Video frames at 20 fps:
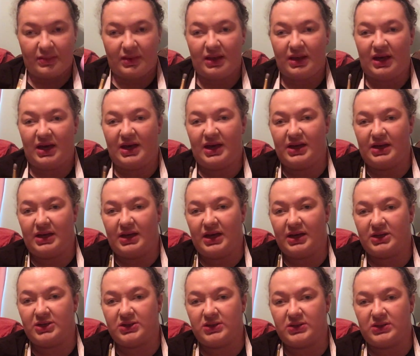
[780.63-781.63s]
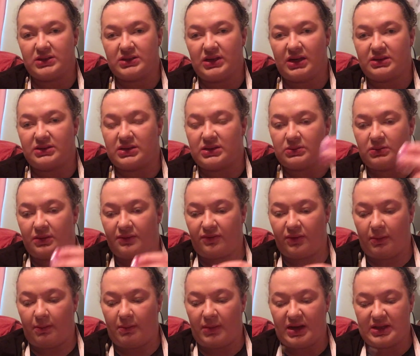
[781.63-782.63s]
I actually just got this one
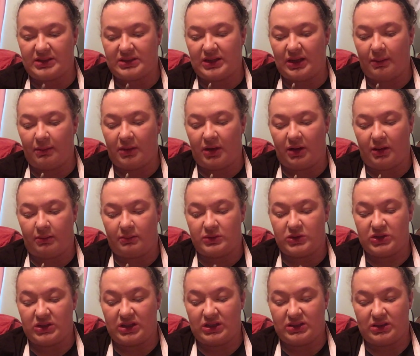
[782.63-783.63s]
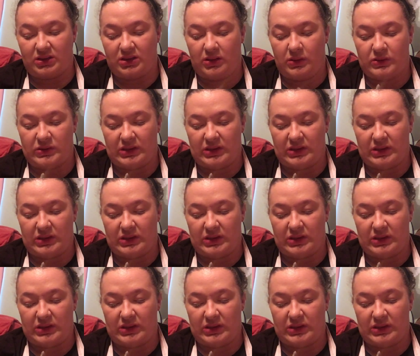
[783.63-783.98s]
from my stepmom. She doesn't use